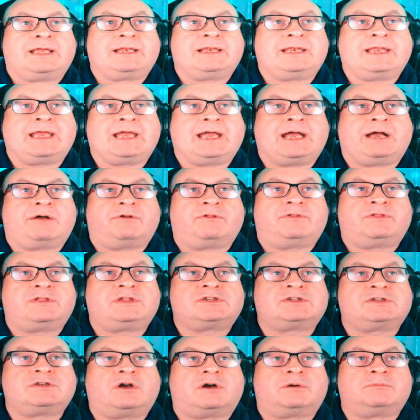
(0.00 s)
Now,
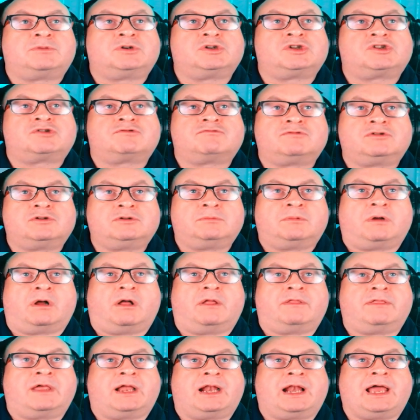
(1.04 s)
there's not much room
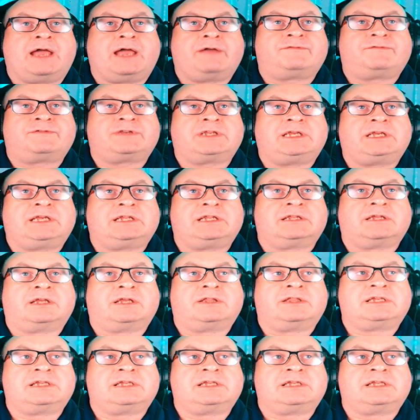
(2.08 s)
on the left either.